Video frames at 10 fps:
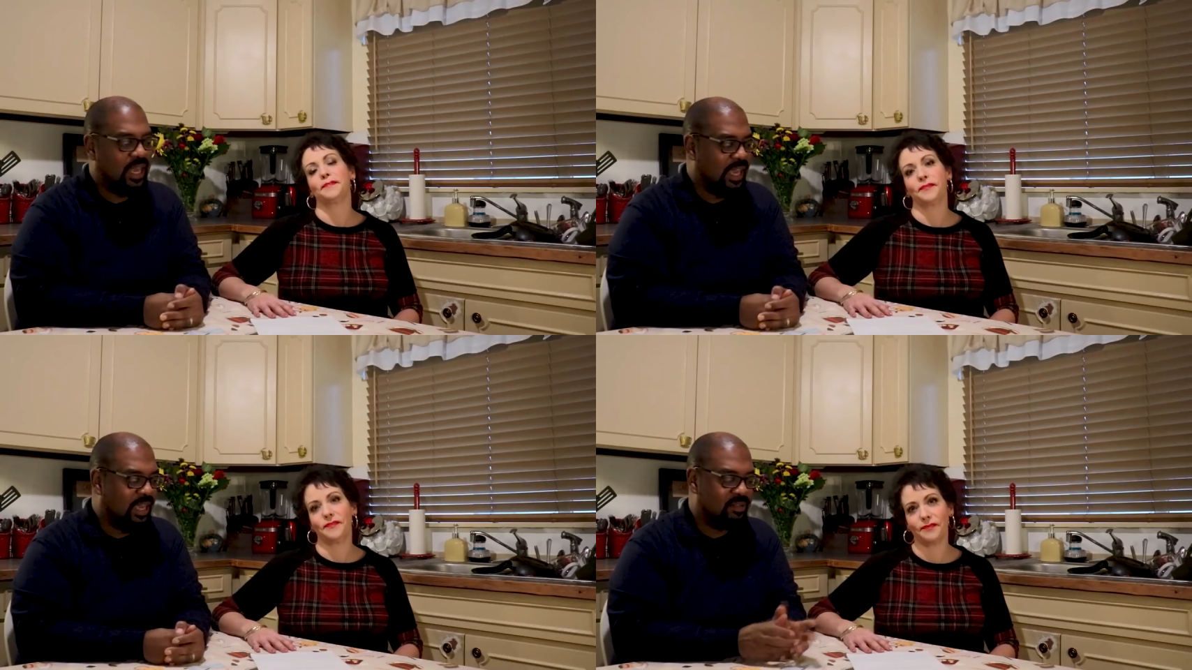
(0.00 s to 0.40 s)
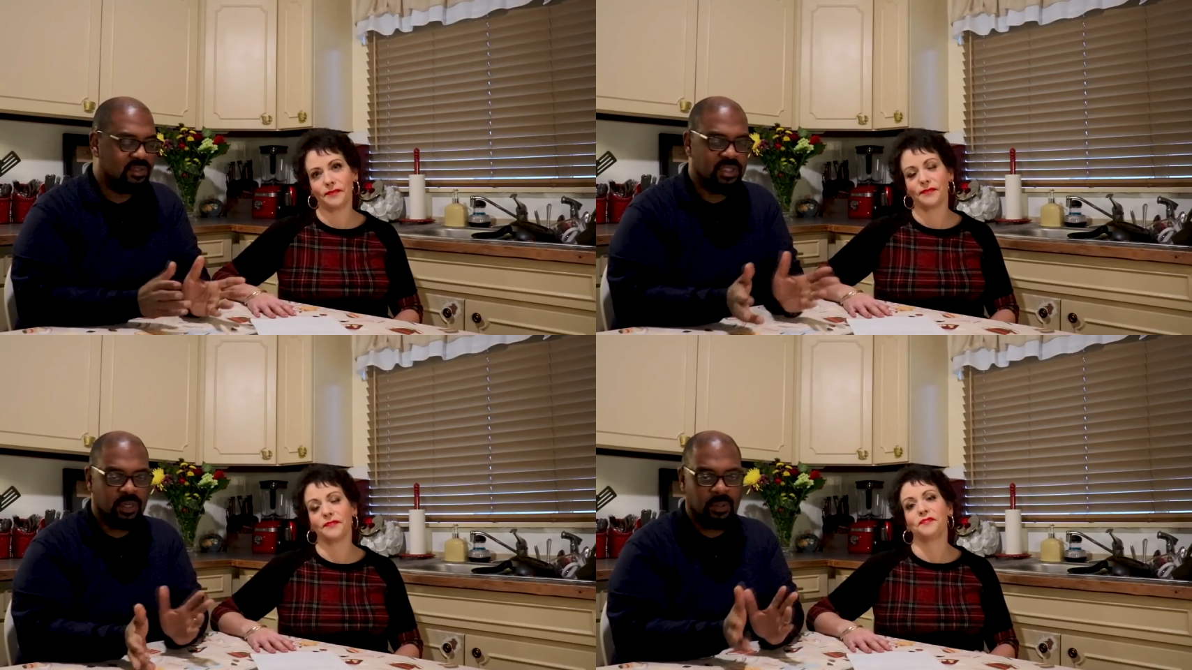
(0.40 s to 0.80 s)

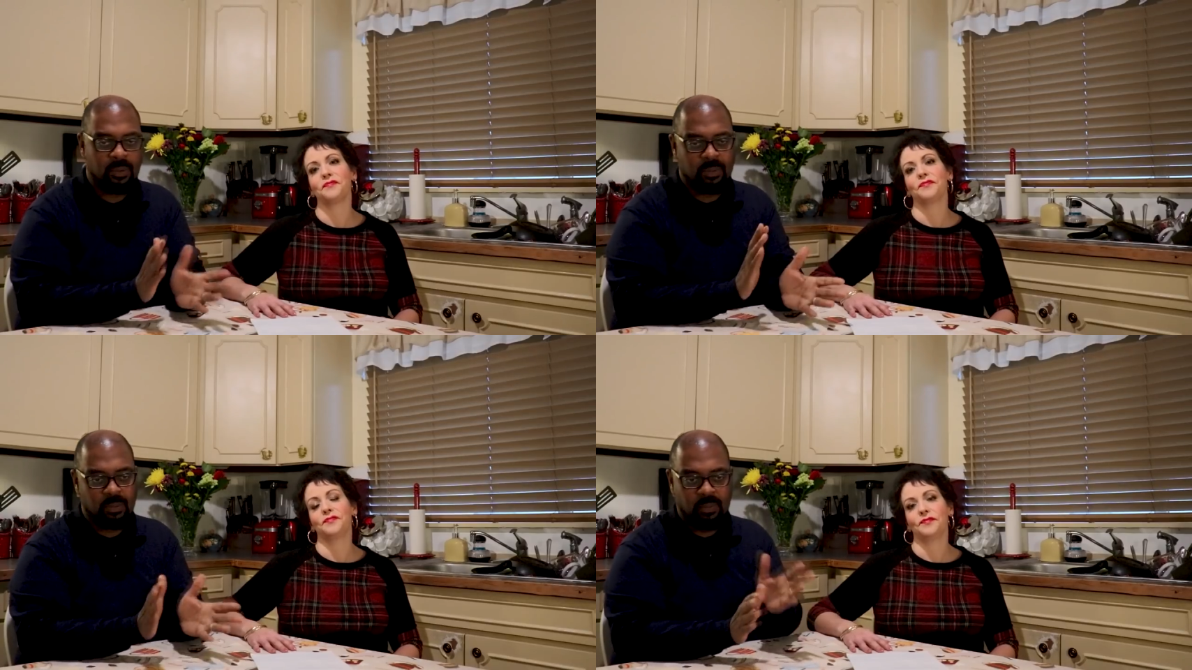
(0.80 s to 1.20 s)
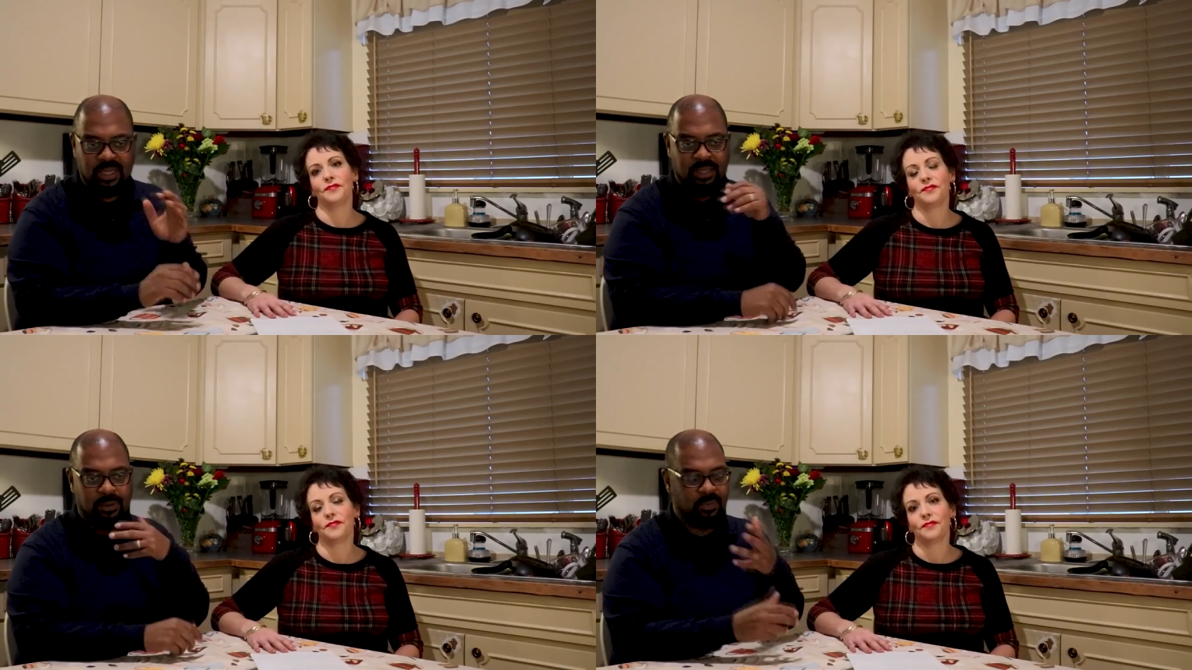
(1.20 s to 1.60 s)
Speaker 1: And so
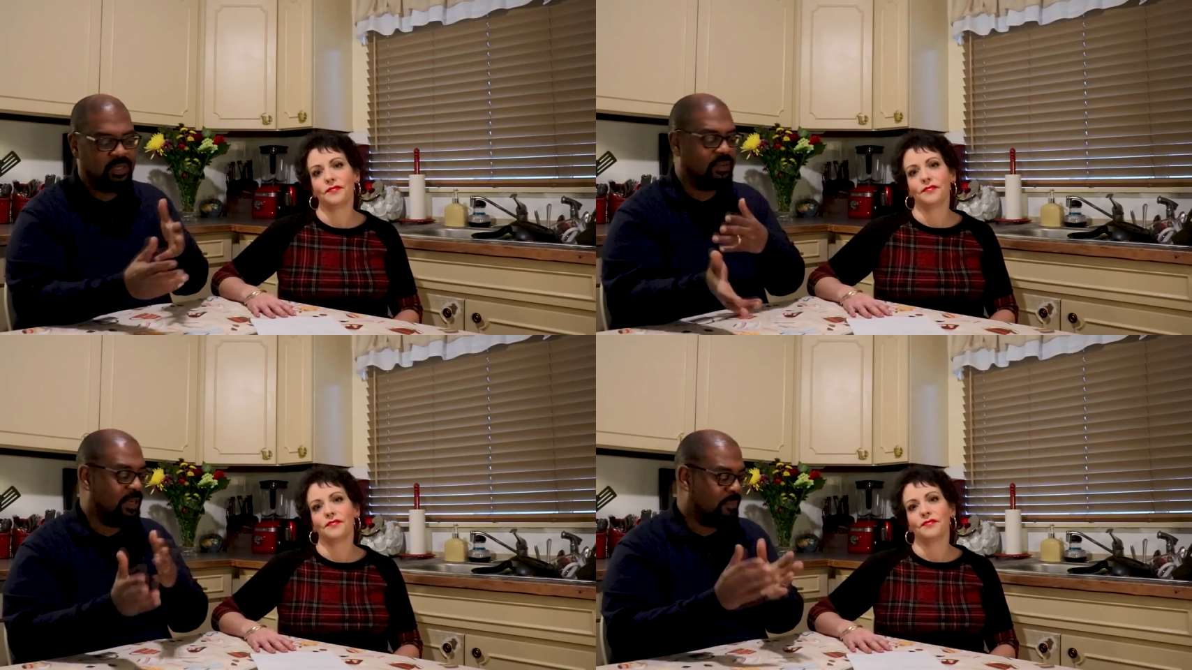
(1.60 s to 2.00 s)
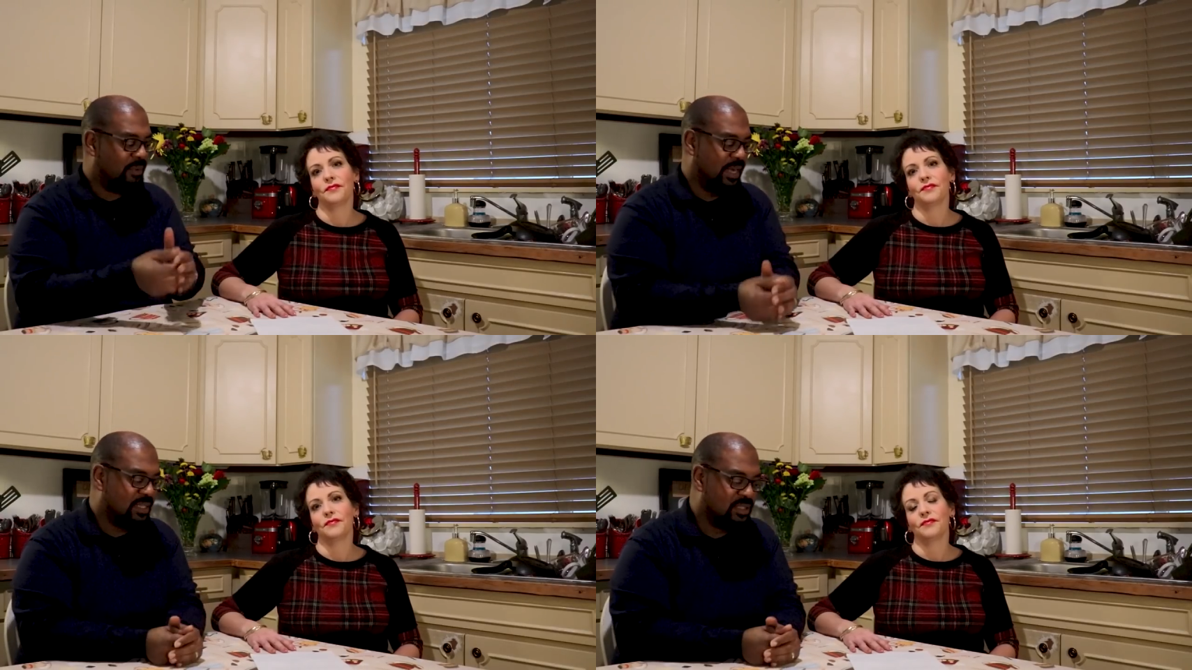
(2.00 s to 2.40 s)
we we try to
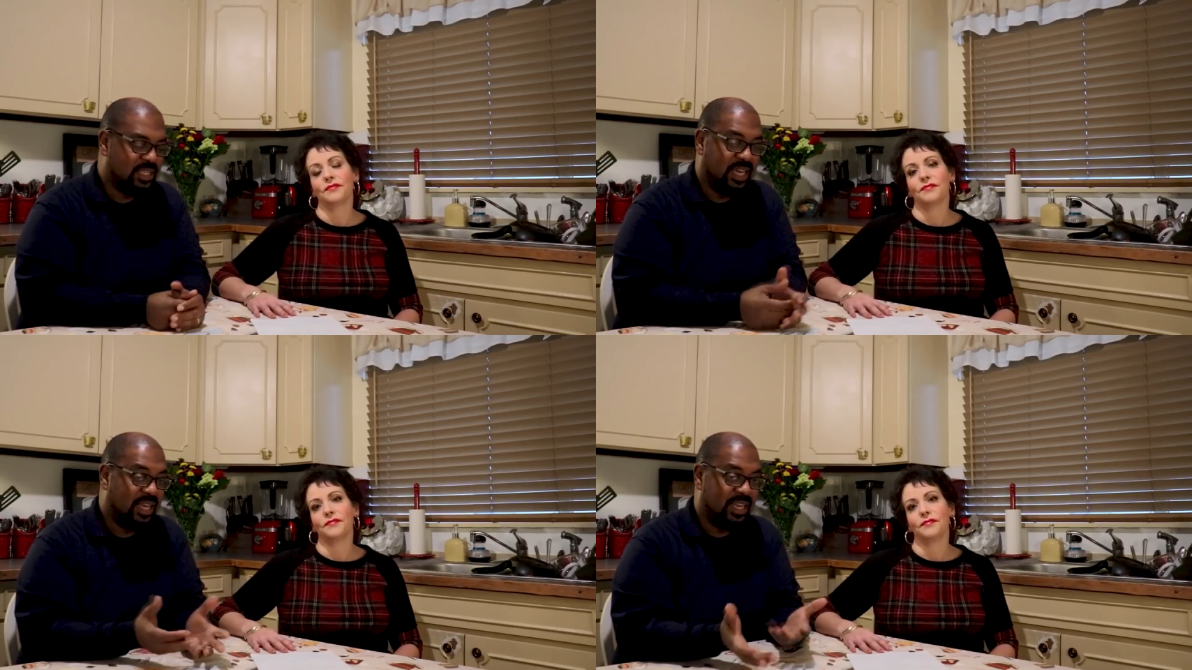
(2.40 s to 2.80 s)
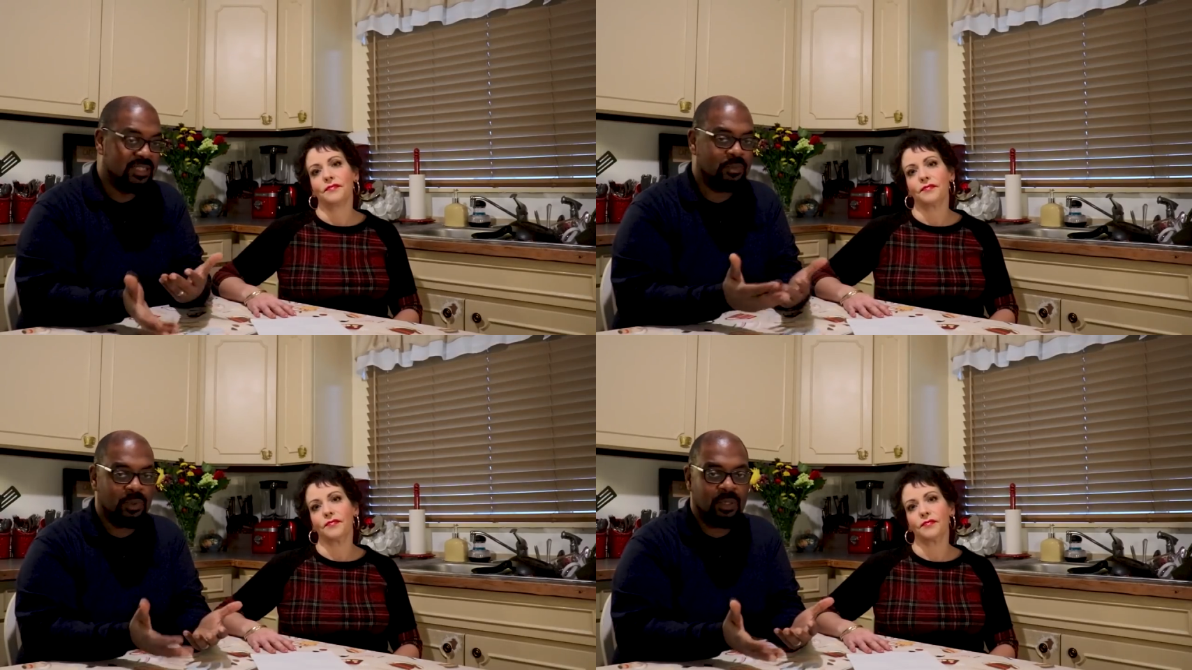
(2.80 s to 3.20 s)
practice that and
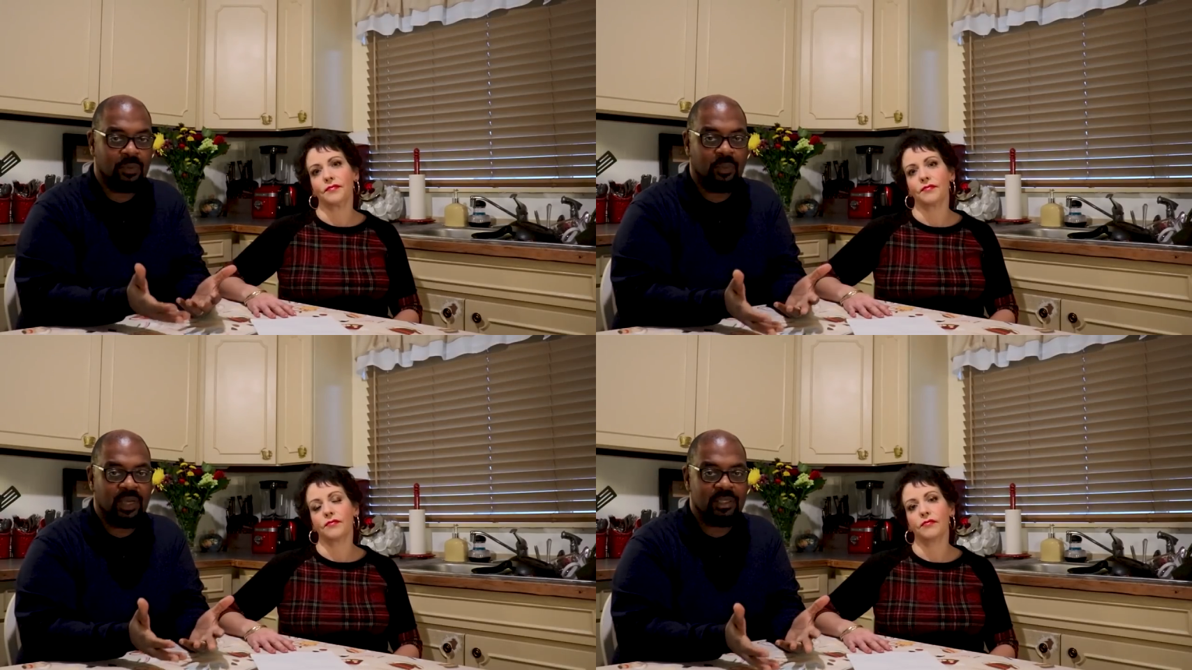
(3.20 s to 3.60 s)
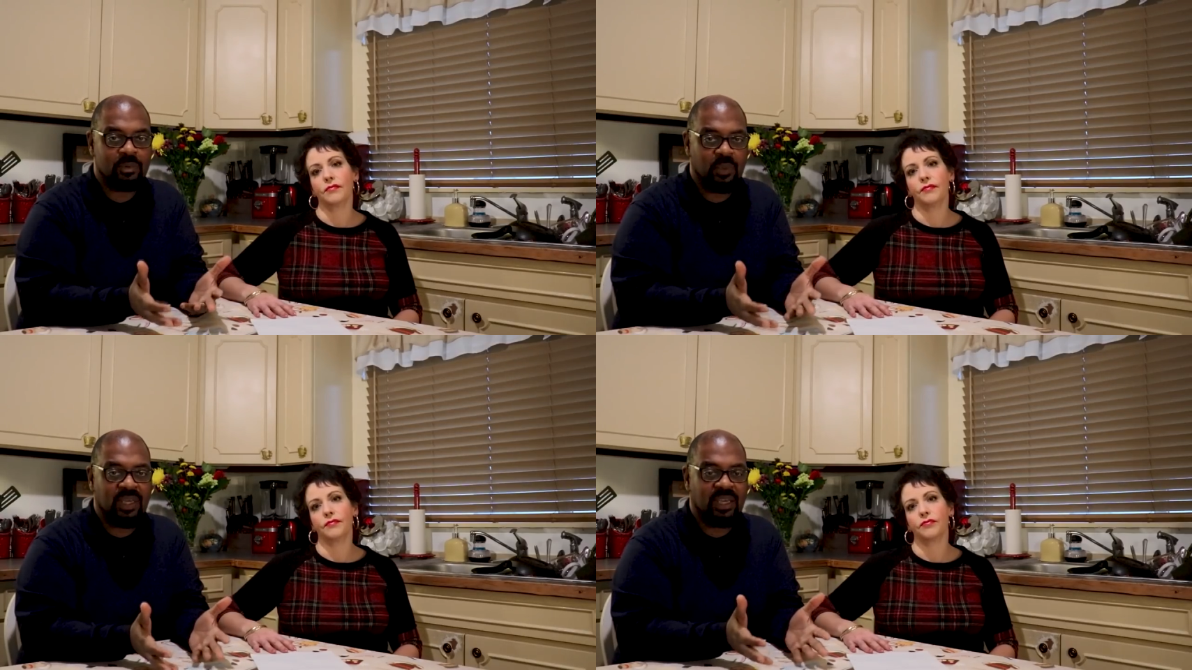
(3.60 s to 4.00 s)
that's one of the ways we